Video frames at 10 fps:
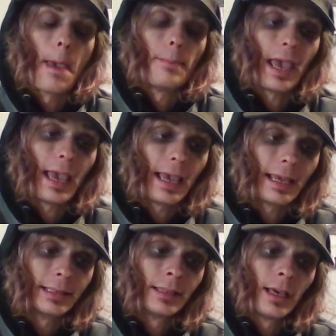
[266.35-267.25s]

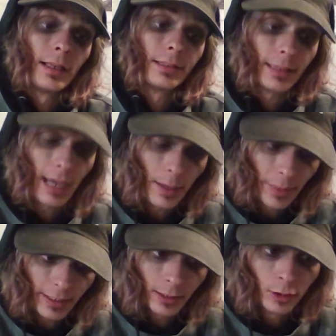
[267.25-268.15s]
Pain,
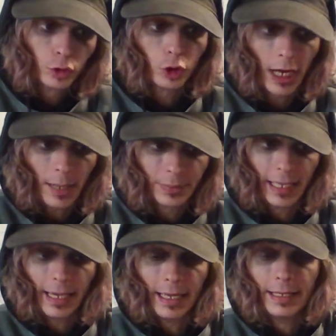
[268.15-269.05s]
Stopping, Drop
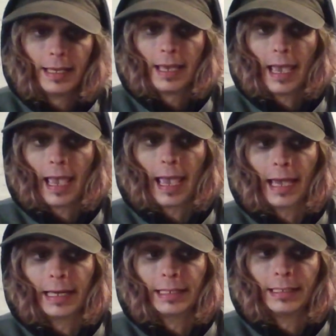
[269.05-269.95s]
Dead,
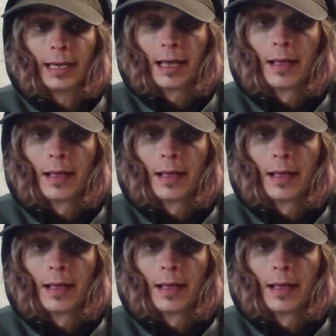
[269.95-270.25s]
and